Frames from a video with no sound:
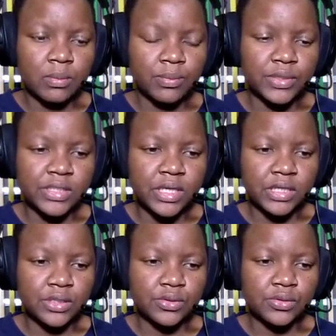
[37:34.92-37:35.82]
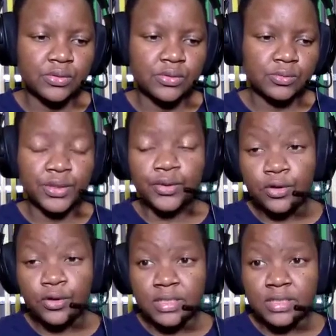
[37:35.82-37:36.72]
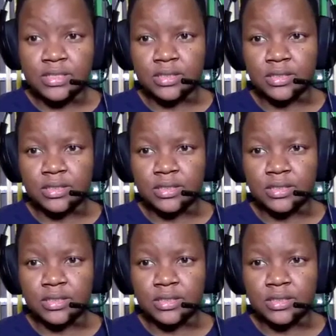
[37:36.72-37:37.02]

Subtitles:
pertaining to procurement